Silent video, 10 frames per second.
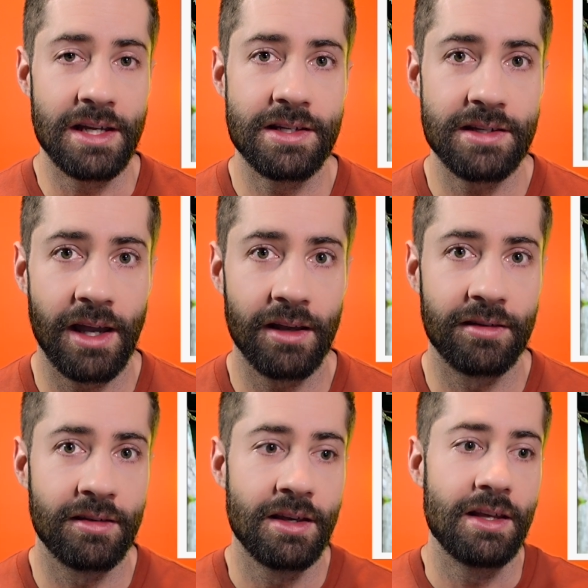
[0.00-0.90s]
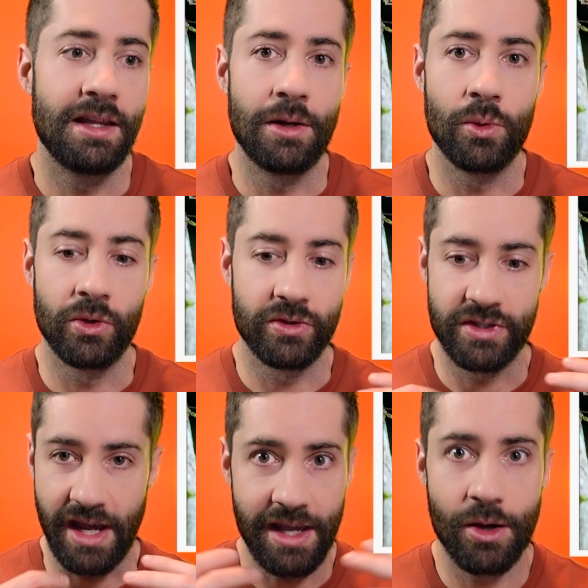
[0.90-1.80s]
insects they will
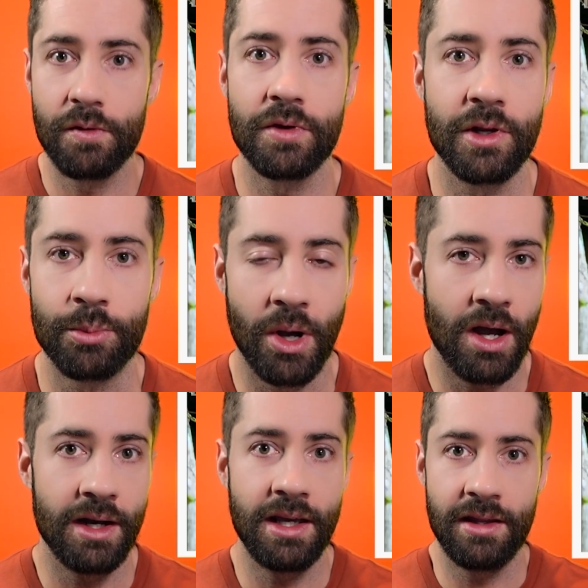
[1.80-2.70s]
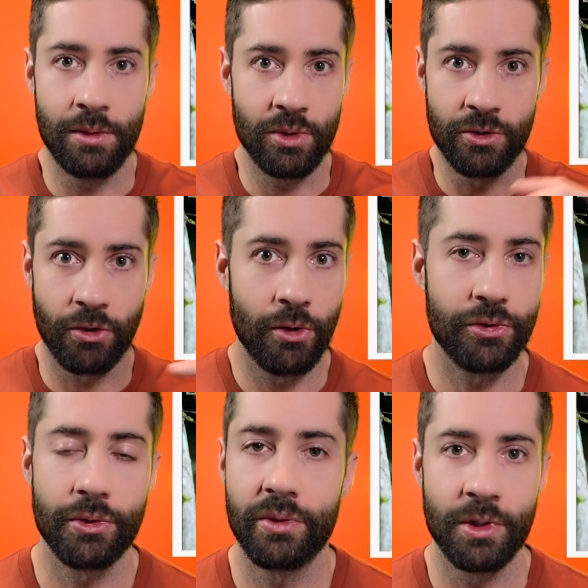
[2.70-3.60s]
take over their body they will grow
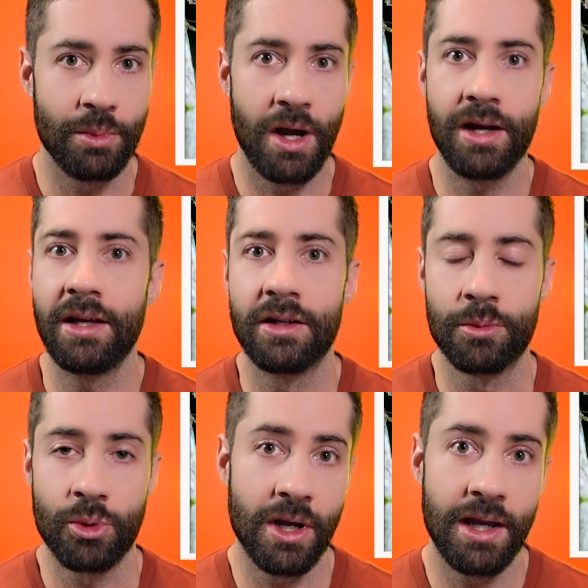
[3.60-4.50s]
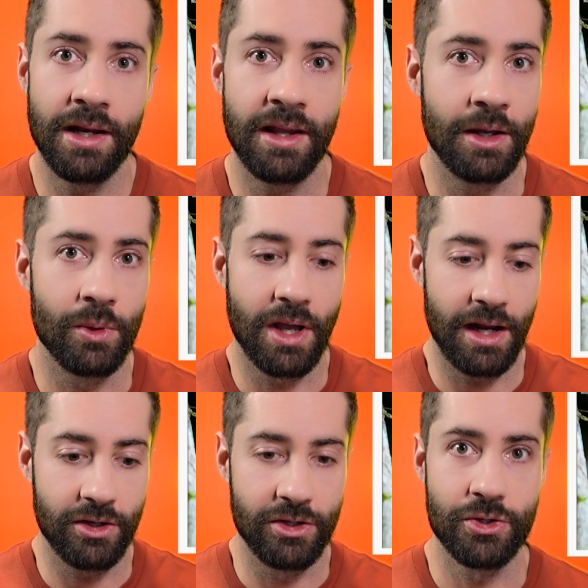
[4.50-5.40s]
through their body and their brain and they will
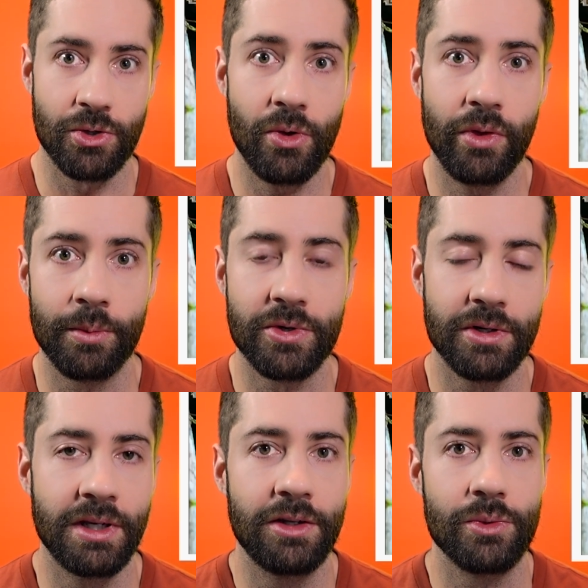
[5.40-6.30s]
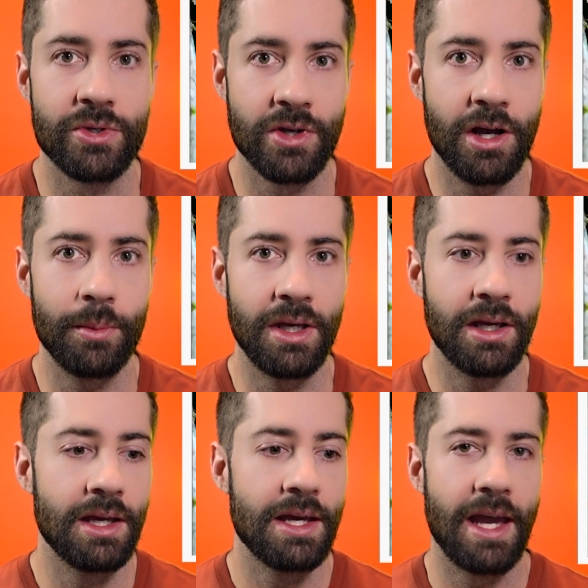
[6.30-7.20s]
kind of control them turning into a
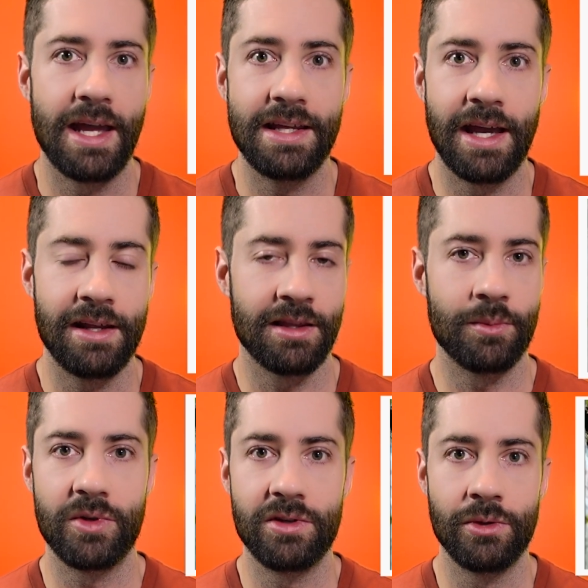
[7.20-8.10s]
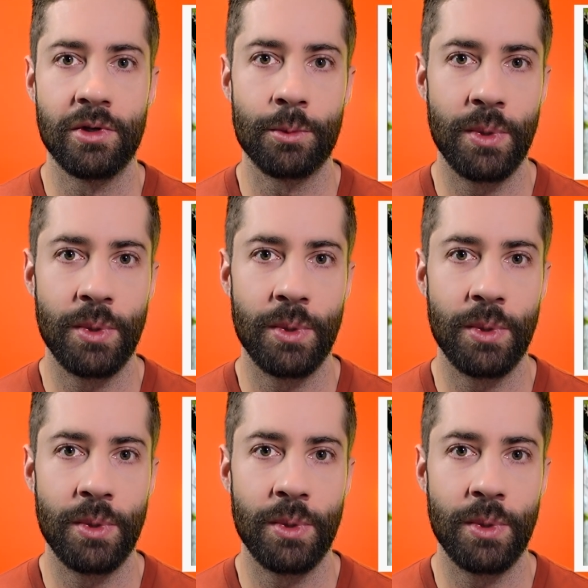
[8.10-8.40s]
zombie and getting them to do their